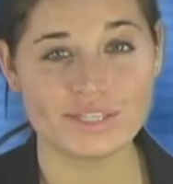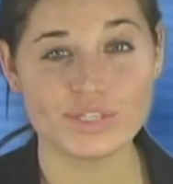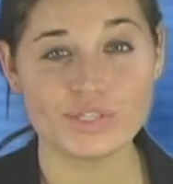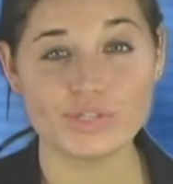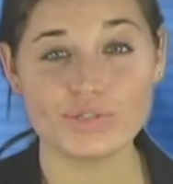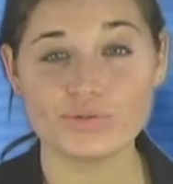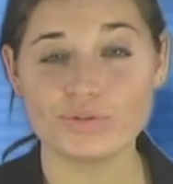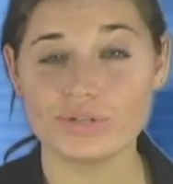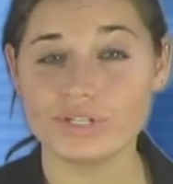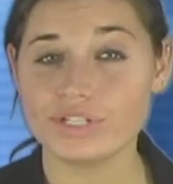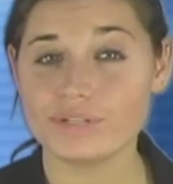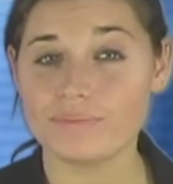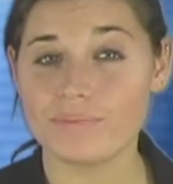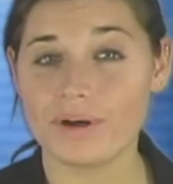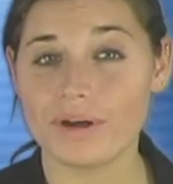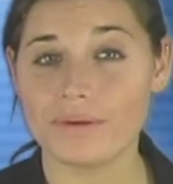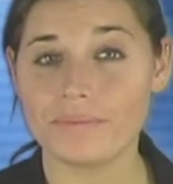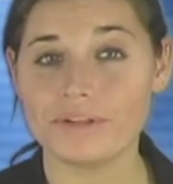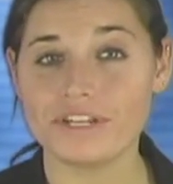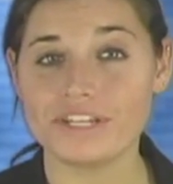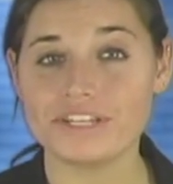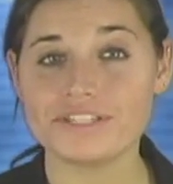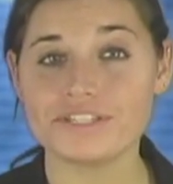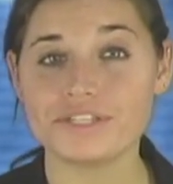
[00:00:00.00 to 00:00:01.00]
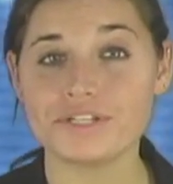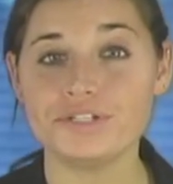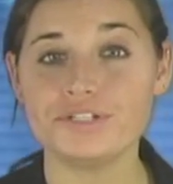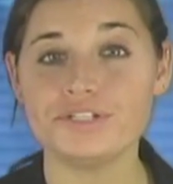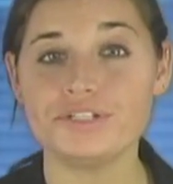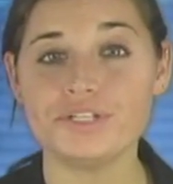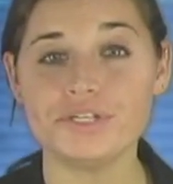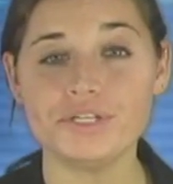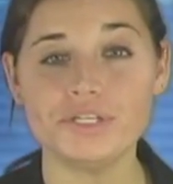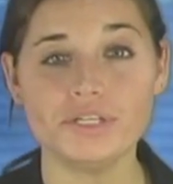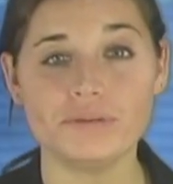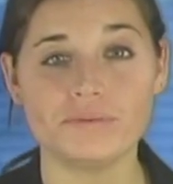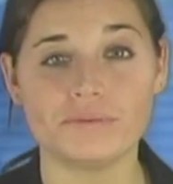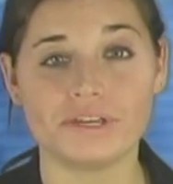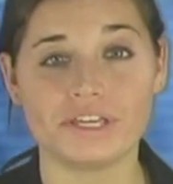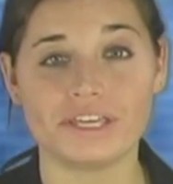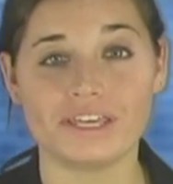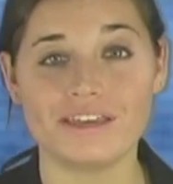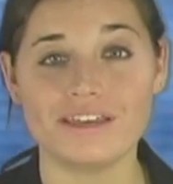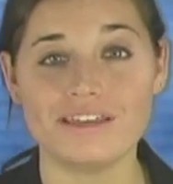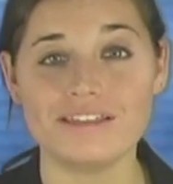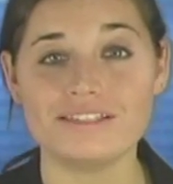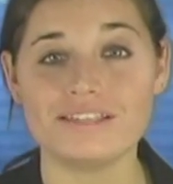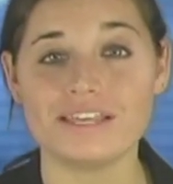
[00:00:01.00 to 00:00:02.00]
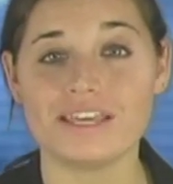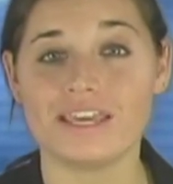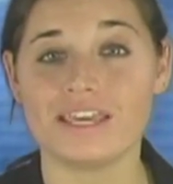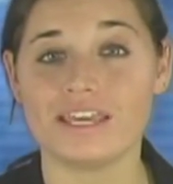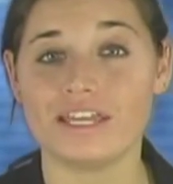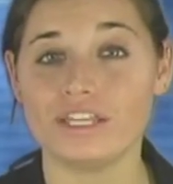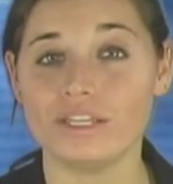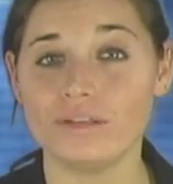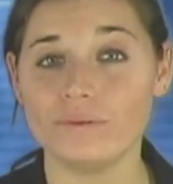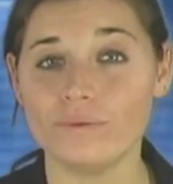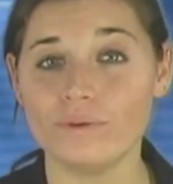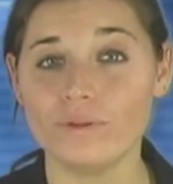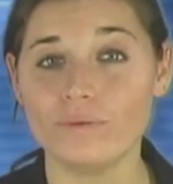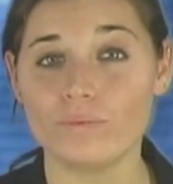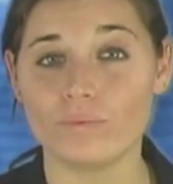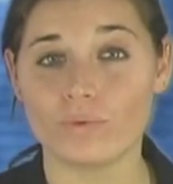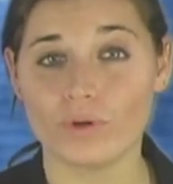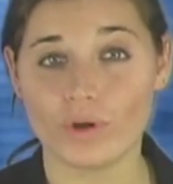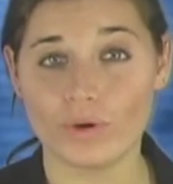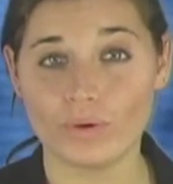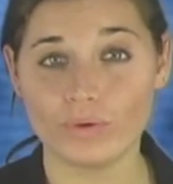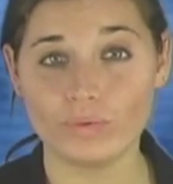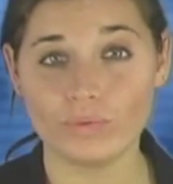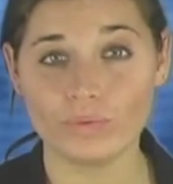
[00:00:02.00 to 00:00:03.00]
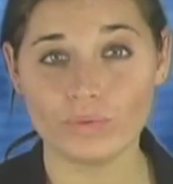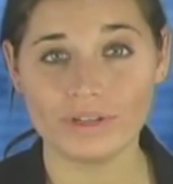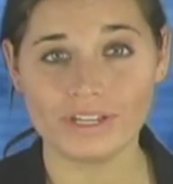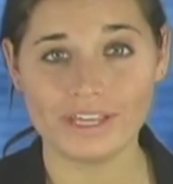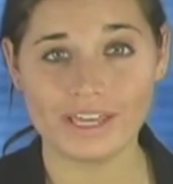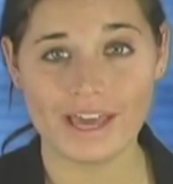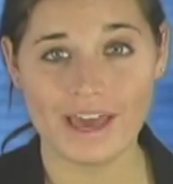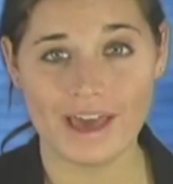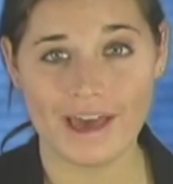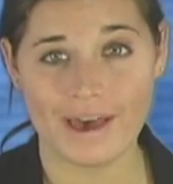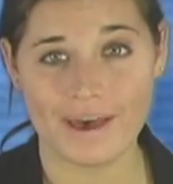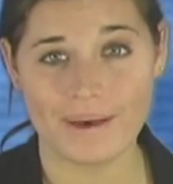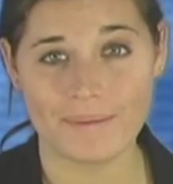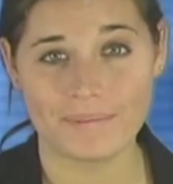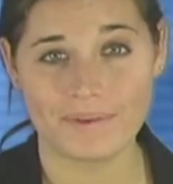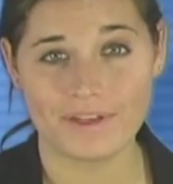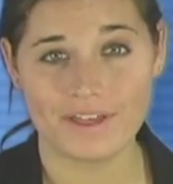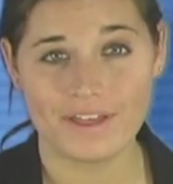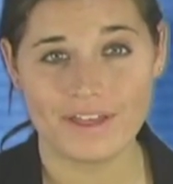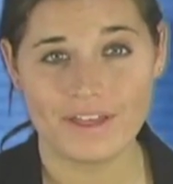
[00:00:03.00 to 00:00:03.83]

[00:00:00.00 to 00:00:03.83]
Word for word: the street department is continuing its annual road rehab.